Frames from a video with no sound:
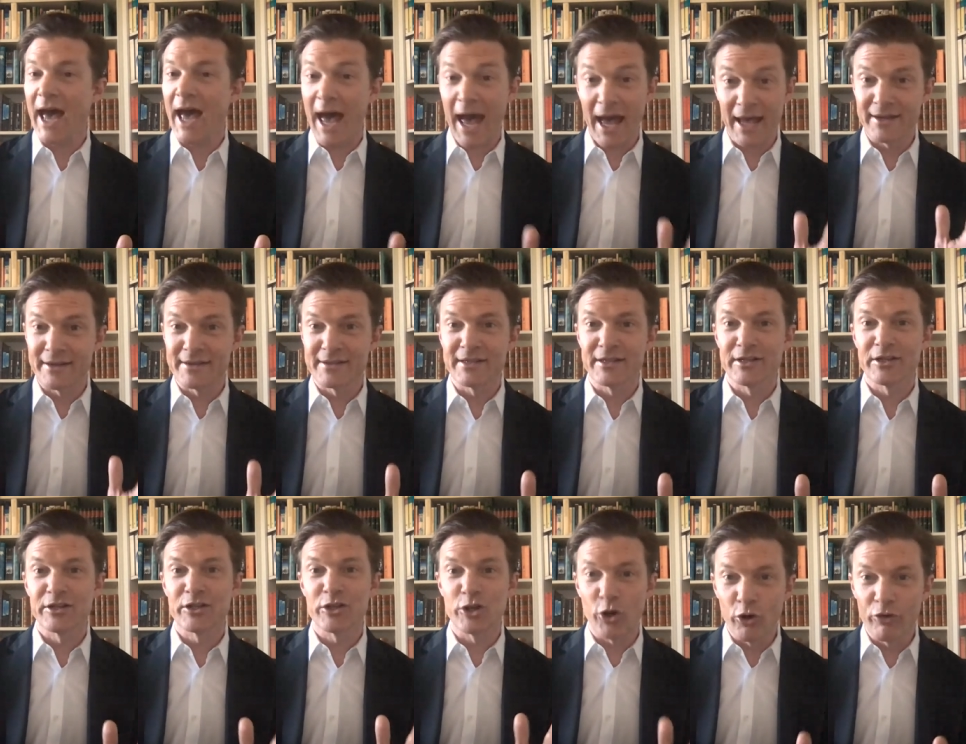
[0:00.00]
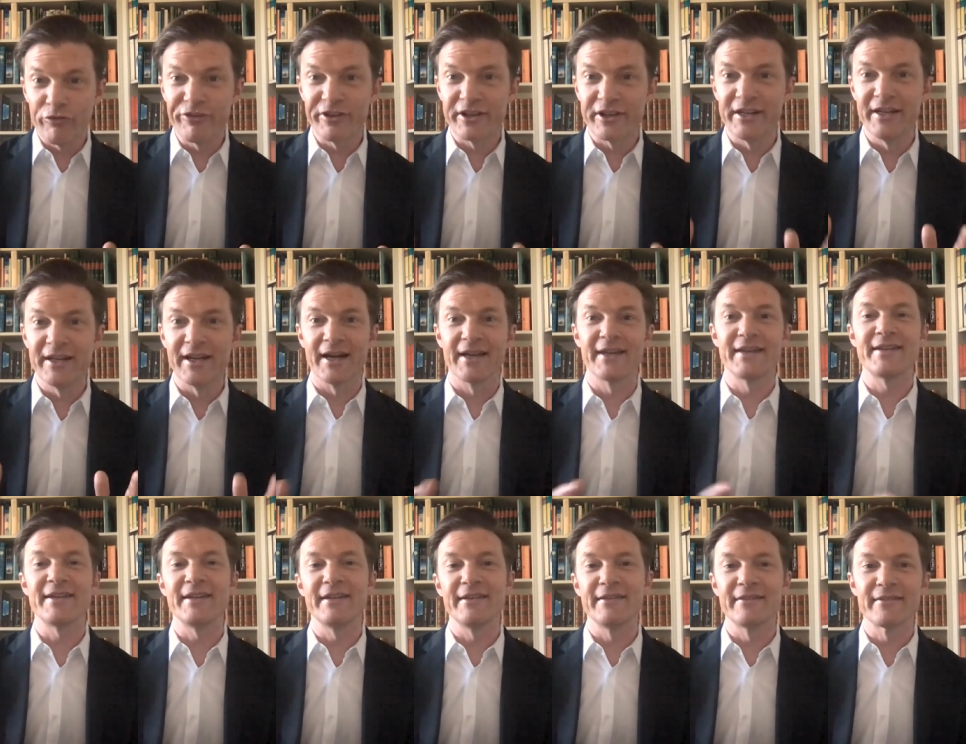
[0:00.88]
and COVID
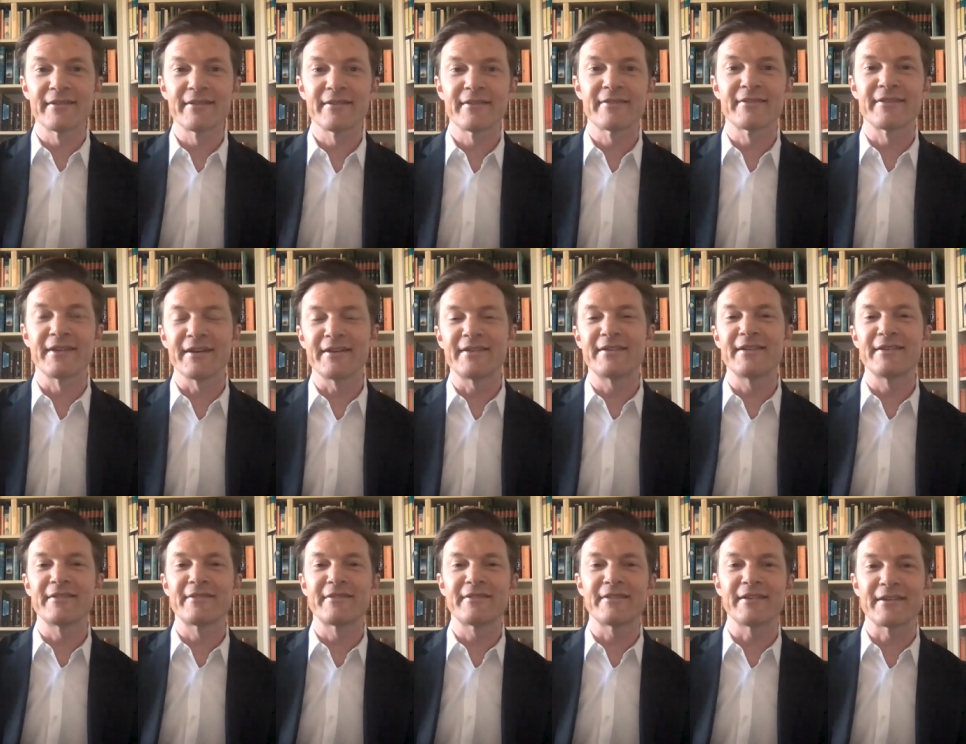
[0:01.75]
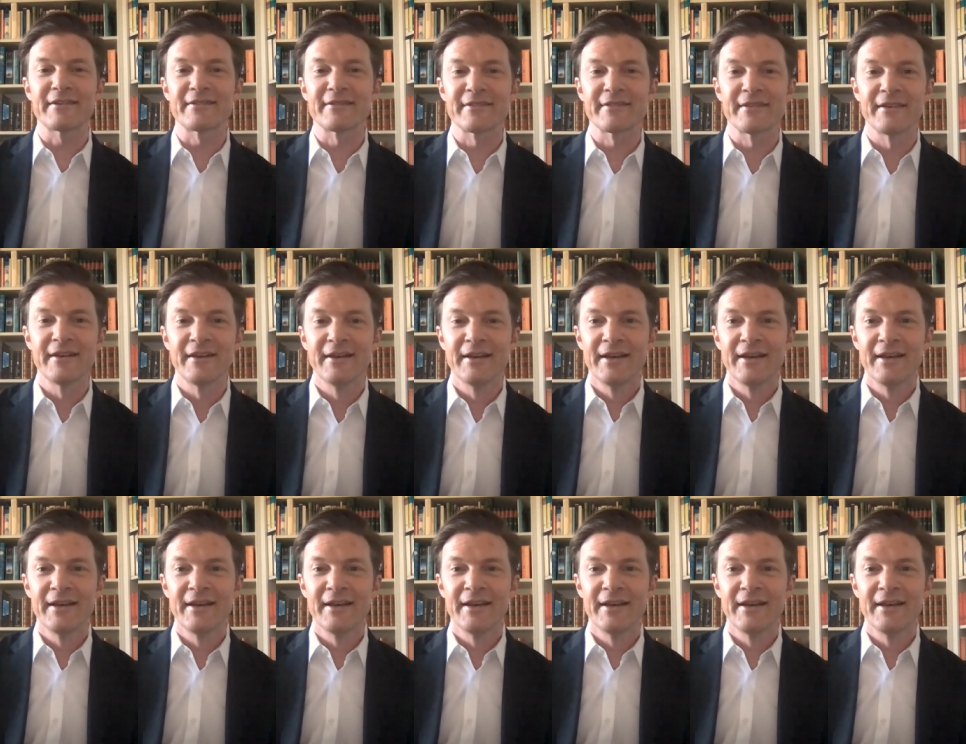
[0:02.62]
19 statistics